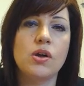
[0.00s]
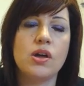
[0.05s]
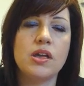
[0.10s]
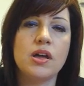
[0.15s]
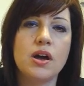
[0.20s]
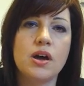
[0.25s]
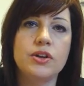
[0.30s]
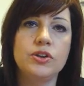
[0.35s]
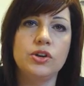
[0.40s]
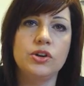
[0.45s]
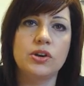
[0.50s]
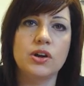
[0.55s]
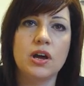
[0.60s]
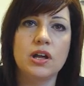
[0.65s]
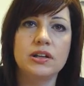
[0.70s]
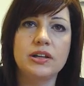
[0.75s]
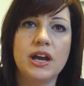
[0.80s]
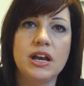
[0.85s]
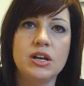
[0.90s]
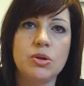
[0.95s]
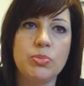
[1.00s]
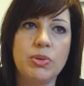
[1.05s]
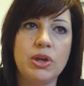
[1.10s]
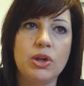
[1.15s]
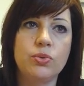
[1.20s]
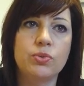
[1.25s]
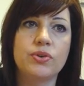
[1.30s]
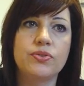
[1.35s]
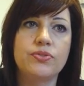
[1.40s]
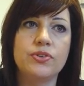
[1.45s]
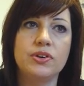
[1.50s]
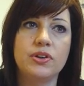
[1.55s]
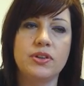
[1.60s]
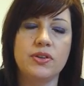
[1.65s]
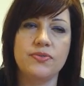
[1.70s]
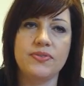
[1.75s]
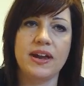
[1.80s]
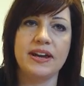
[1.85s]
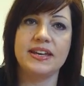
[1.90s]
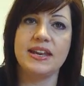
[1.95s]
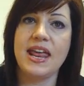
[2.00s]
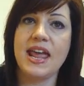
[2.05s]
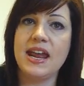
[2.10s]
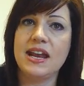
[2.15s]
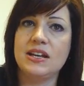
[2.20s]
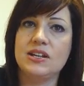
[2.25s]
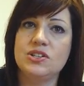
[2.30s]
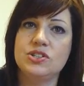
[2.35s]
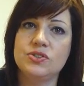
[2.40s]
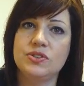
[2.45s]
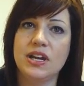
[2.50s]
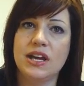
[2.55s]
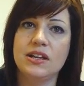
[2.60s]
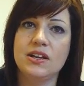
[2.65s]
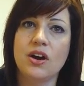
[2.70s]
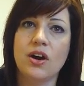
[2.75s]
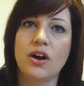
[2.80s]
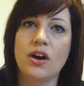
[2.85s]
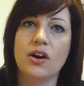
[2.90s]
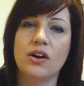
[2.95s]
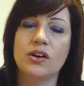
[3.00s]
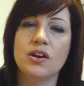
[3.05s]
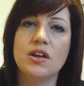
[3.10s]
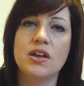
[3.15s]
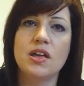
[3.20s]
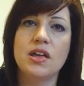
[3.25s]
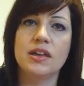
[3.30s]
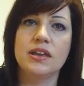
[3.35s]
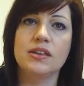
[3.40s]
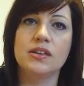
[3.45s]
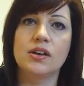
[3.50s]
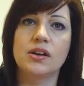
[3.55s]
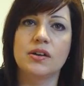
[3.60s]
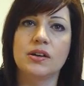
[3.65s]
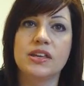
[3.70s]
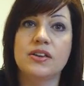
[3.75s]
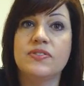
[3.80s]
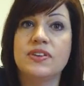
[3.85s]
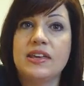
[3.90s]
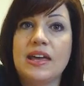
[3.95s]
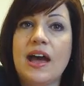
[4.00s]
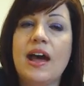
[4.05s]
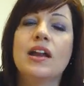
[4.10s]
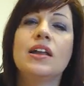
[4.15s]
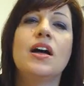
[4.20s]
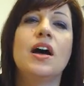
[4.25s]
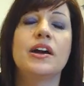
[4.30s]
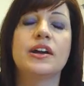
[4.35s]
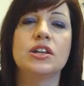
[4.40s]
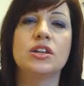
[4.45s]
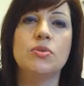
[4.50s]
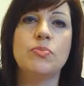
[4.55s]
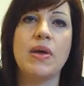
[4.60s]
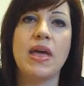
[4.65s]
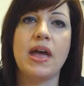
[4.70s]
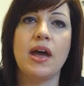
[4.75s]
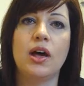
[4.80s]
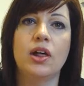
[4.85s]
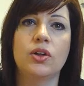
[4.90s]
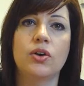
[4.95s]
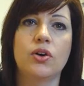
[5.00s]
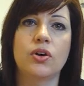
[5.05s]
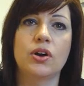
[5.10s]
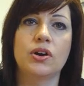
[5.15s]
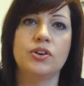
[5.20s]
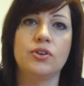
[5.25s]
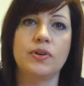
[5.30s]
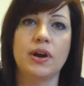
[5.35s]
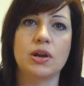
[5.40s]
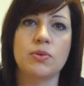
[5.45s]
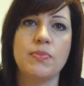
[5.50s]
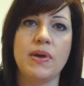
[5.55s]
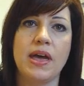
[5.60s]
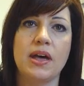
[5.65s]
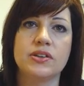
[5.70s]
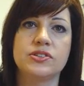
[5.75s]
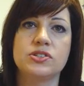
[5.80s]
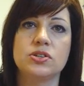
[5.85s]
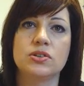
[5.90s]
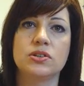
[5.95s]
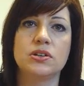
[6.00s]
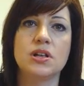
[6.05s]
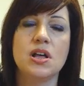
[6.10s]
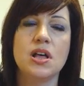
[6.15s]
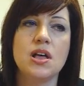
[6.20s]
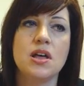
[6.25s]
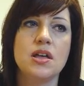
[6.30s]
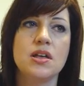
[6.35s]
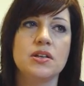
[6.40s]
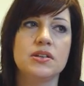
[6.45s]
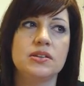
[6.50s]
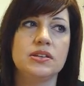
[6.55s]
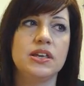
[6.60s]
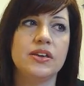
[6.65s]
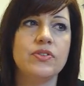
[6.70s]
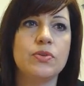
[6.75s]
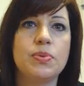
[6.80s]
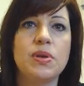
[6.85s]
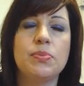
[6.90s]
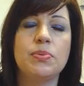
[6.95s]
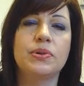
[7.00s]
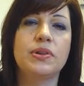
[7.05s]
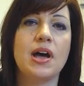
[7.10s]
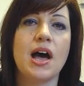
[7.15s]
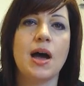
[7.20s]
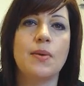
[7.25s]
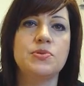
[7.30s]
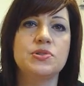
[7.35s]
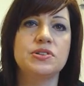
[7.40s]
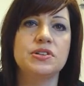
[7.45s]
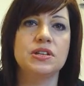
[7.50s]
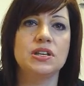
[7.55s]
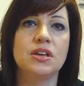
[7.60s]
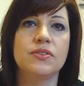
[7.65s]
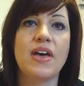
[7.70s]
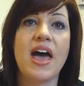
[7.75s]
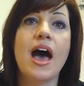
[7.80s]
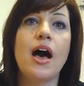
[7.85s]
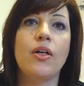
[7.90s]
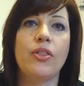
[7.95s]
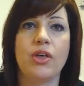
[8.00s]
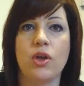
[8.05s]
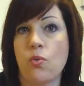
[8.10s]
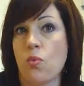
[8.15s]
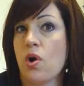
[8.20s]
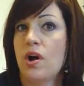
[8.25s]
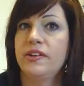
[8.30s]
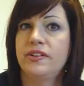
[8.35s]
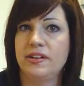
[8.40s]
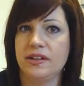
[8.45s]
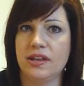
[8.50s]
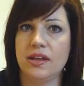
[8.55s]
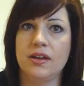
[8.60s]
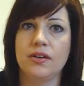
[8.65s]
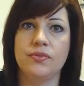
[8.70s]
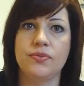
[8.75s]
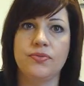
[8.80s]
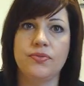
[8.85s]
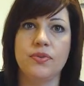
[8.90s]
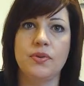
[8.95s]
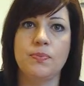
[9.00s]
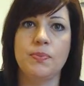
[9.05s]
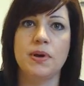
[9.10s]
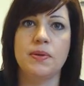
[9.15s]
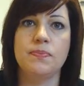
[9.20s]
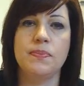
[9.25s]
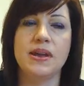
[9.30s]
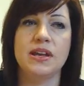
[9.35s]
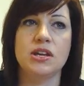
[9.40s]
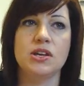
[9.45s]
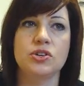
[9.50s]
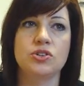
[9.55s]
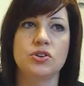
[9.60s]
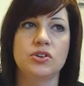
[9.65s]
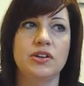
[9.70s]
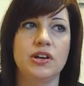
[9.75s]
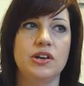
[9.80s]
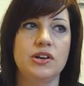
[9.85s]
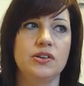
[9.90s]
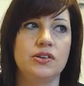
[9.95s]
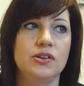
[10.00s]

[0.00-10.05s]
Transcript: on your online appeal, refer to the fact that, hey, did you get our giving catalog in the mail or our direct mail? So giving people the option to give how they want to give, but making sure that